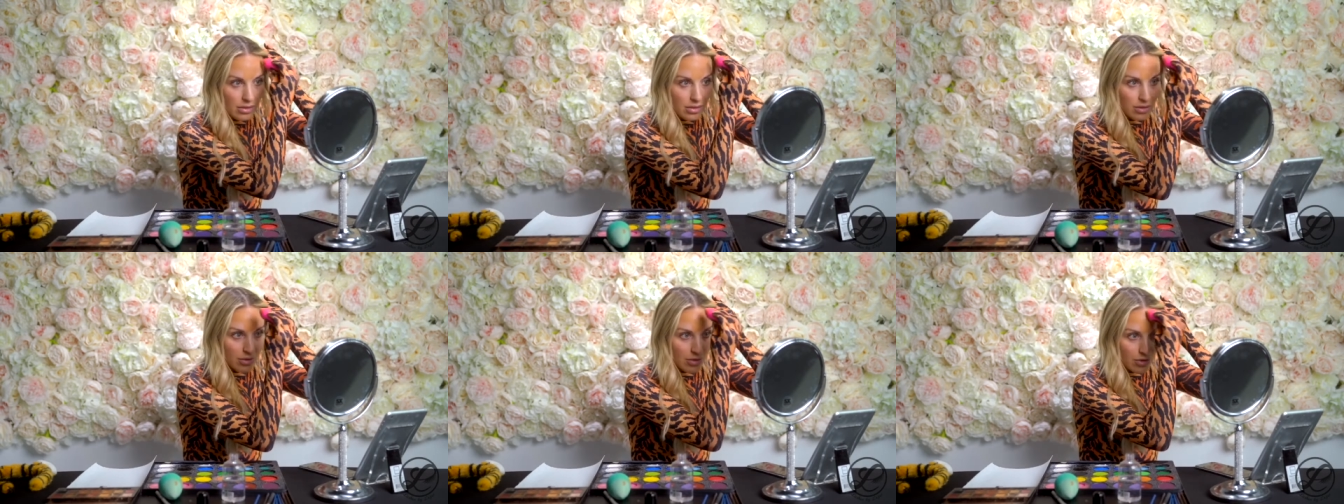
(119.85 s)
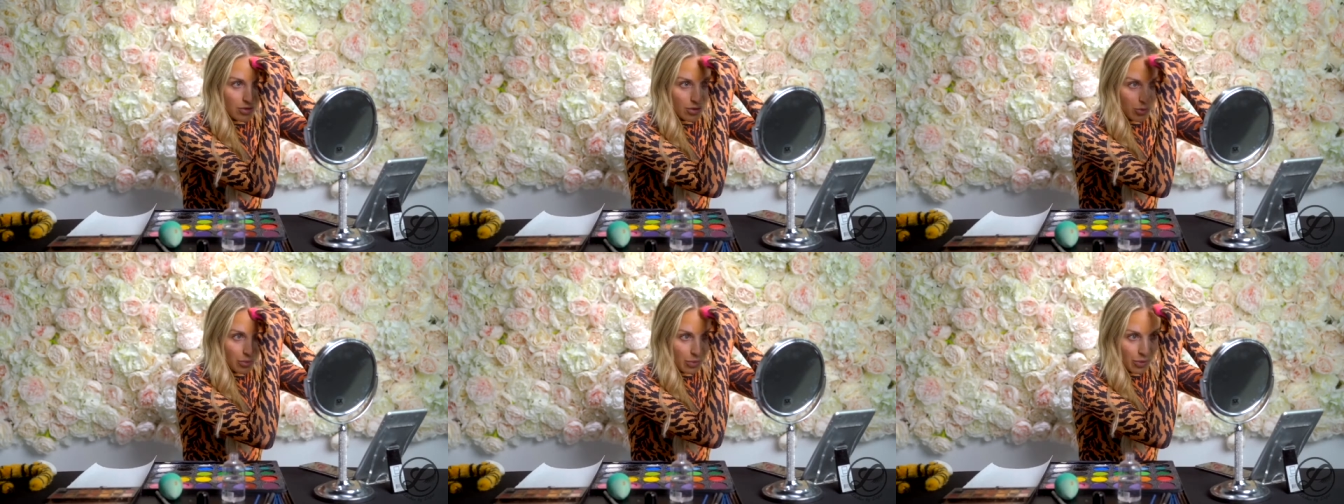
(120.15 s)

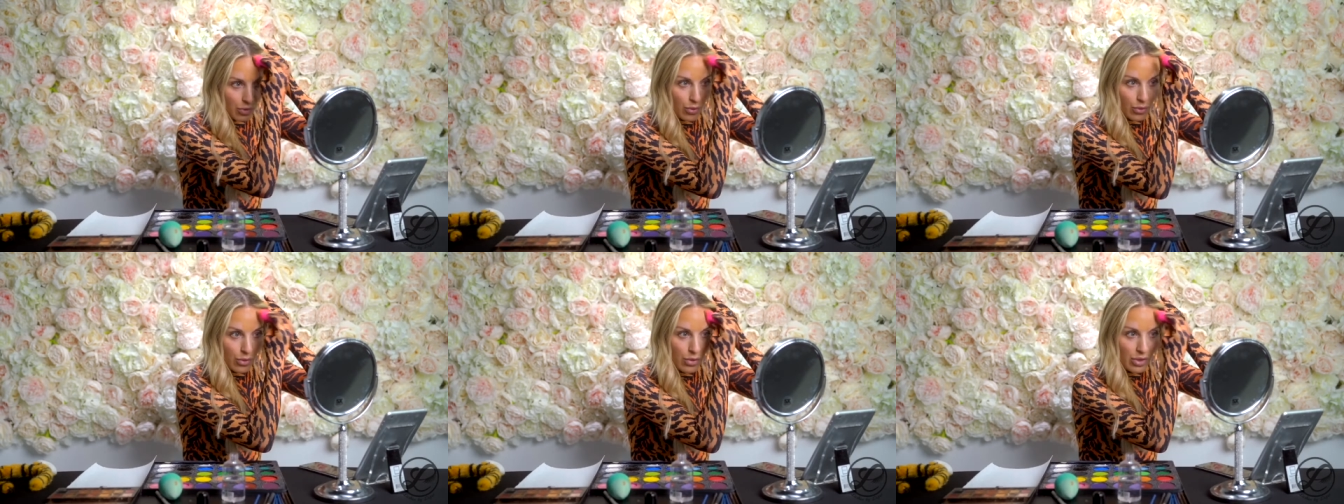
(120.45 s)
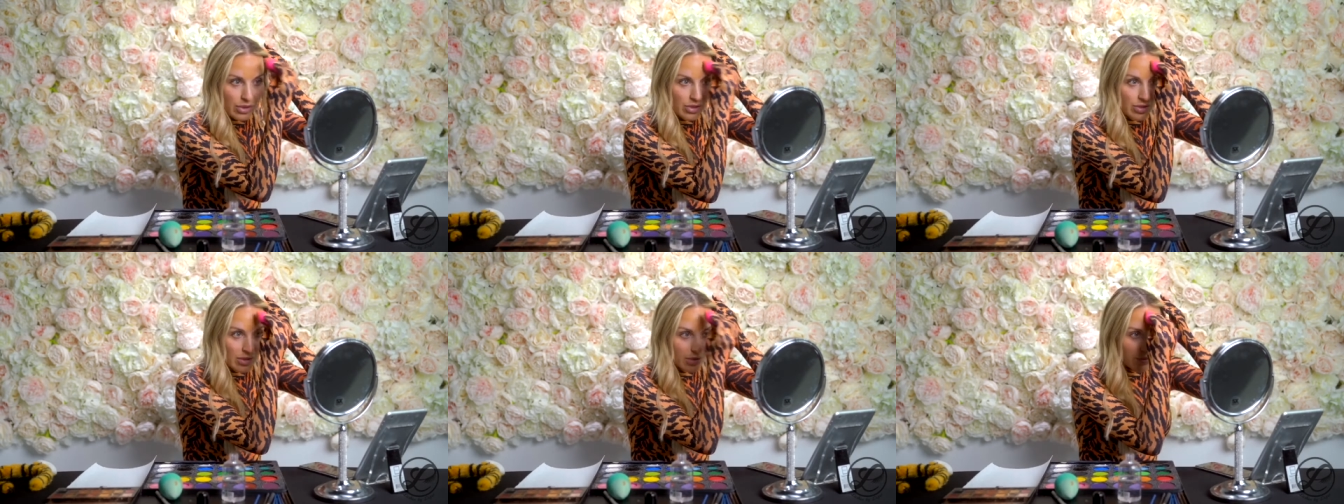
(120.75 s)
super
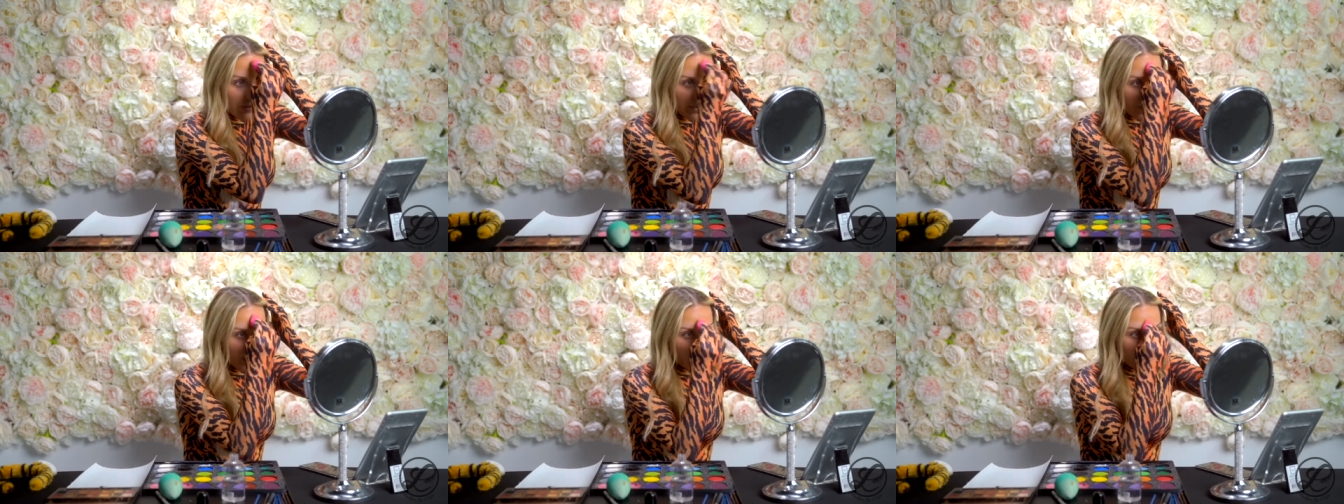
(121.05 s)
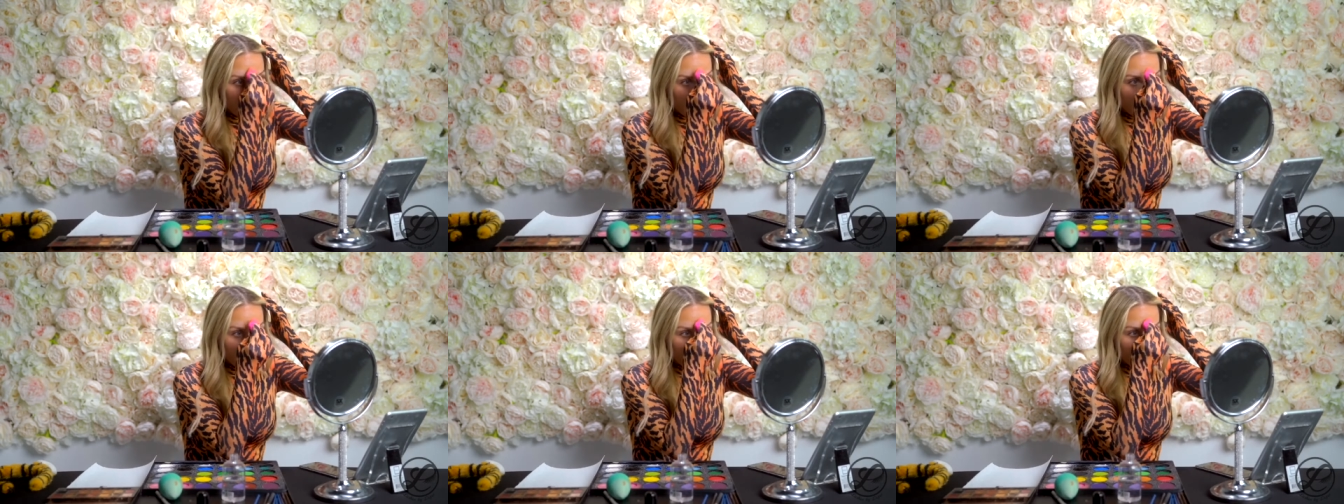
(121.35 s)
orange and
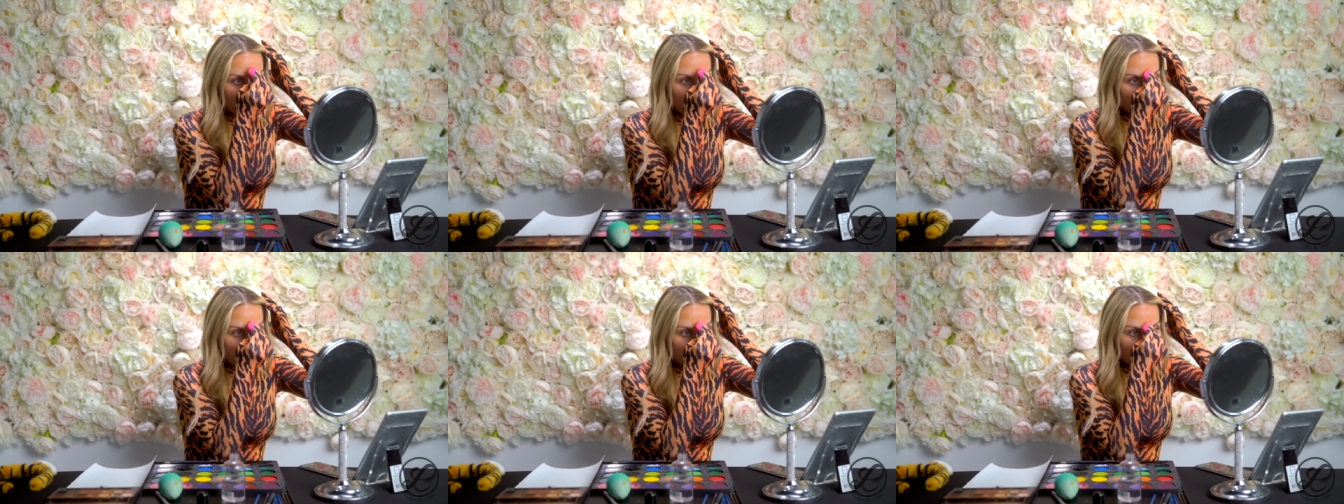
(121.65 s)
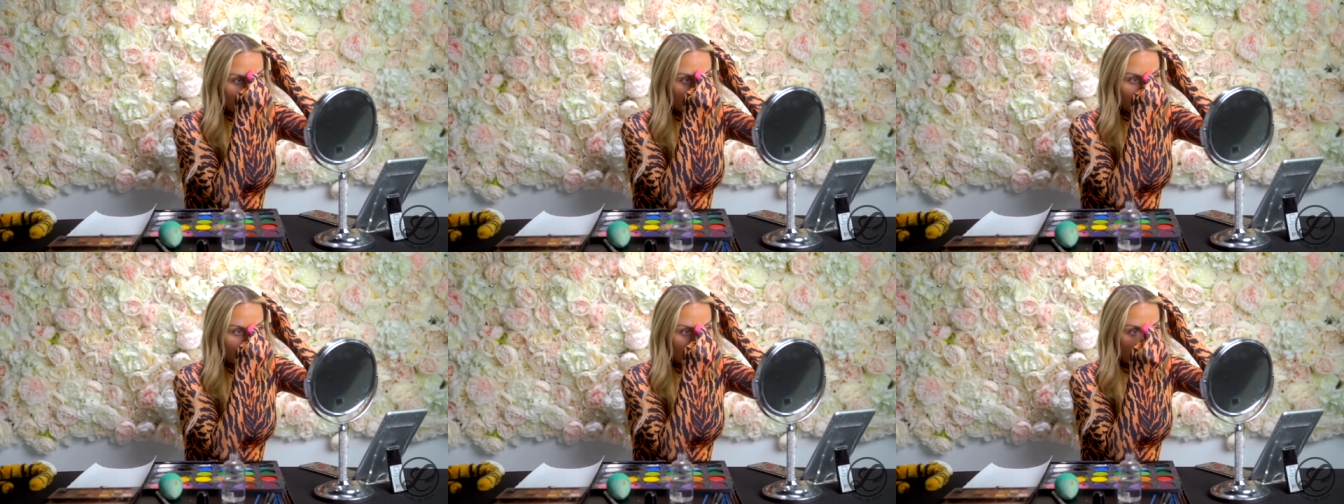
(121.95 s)
fake.
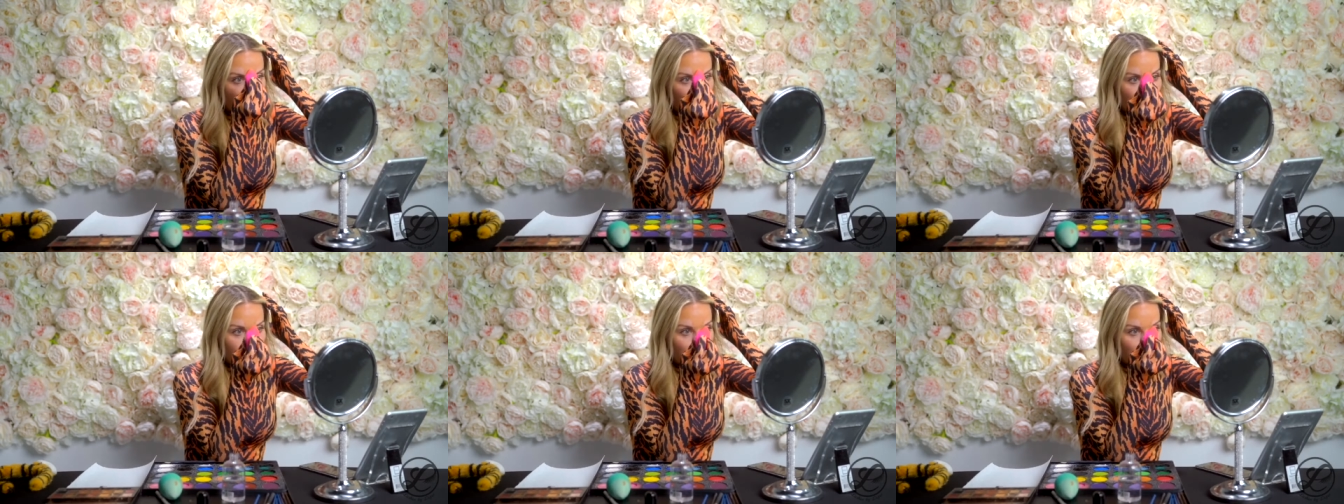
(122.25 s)
That's why I